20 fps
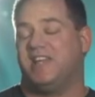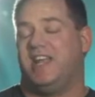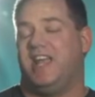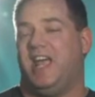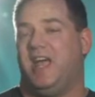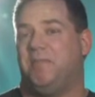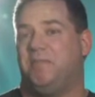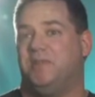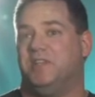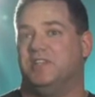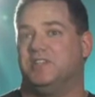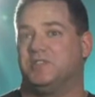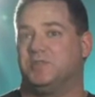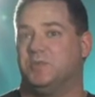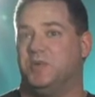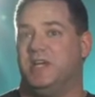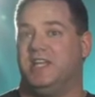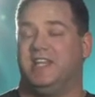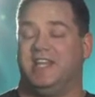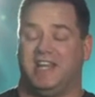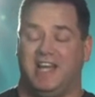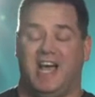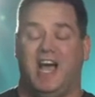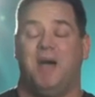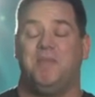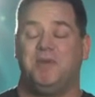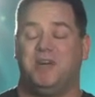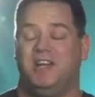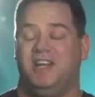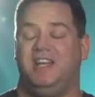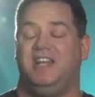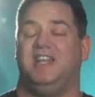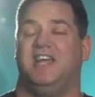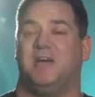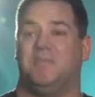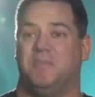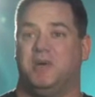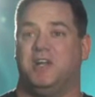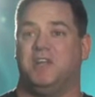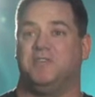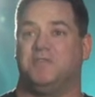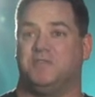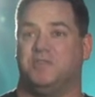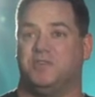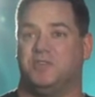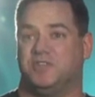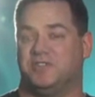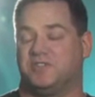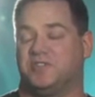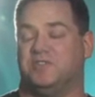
going to happen this week that I'm going to need that money for to